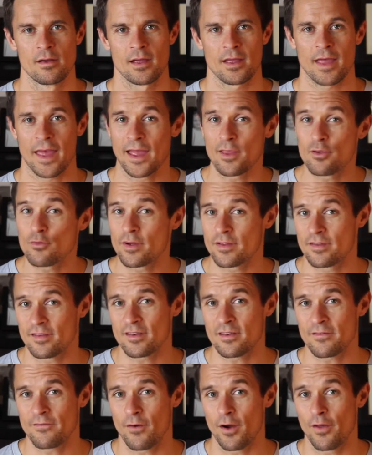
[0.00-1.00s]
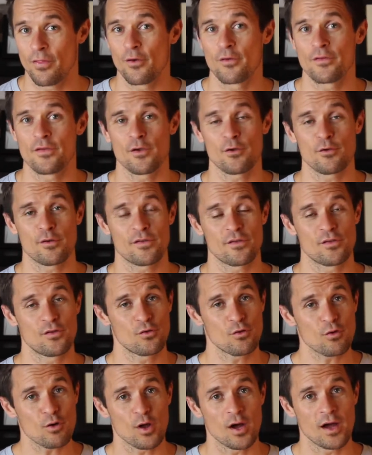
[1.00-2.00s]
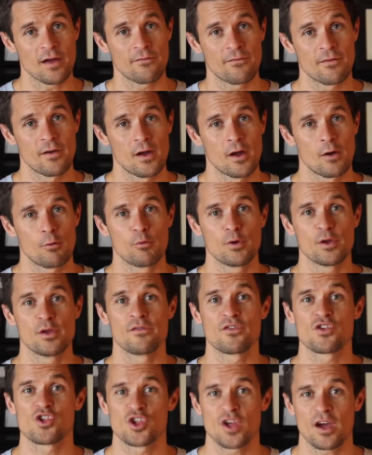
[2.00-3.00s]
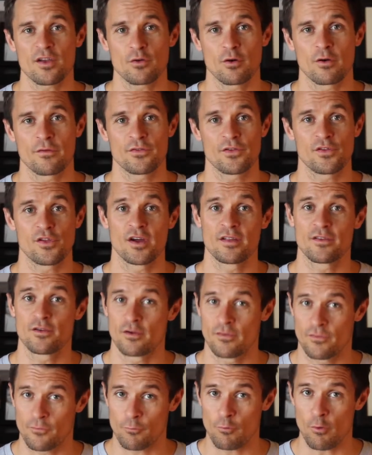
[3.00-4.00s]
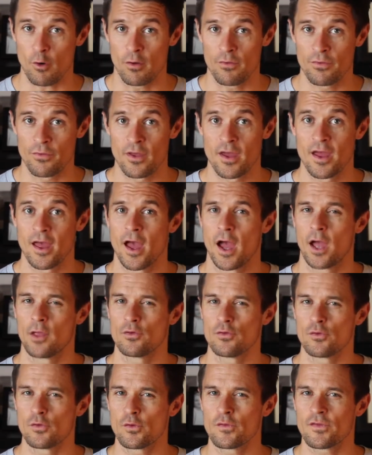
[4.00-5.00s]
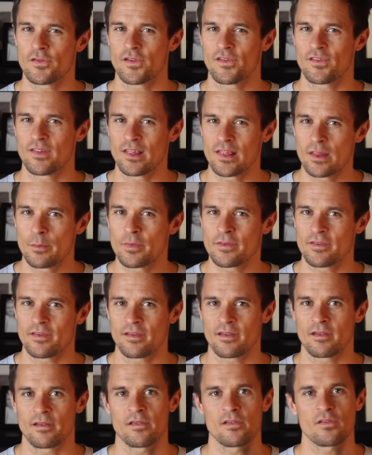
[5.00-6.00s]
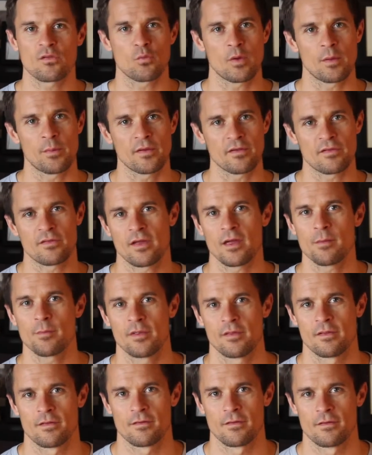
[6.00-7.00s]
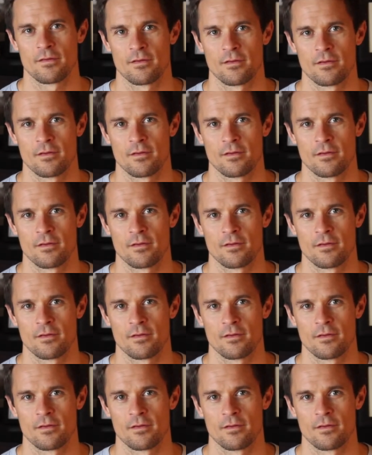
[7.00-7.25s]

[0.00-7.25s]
Can you identify those areas in your life where you've shut off to the idea of growth and you use these limiting sweeping statements?